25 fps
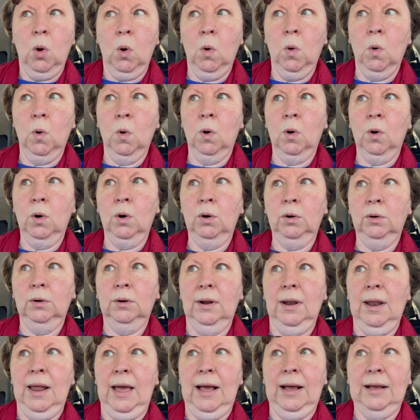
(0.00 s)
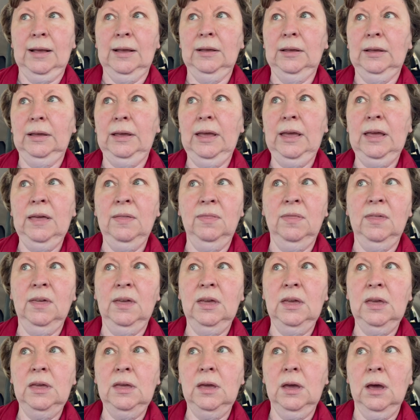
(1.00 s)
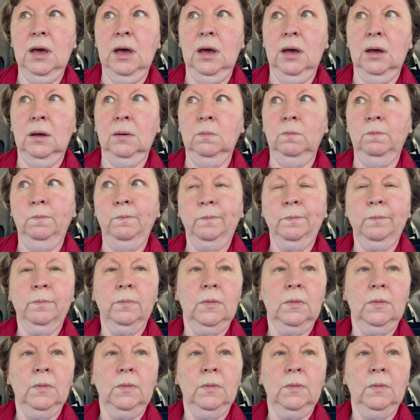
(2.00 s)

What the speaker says: or like in the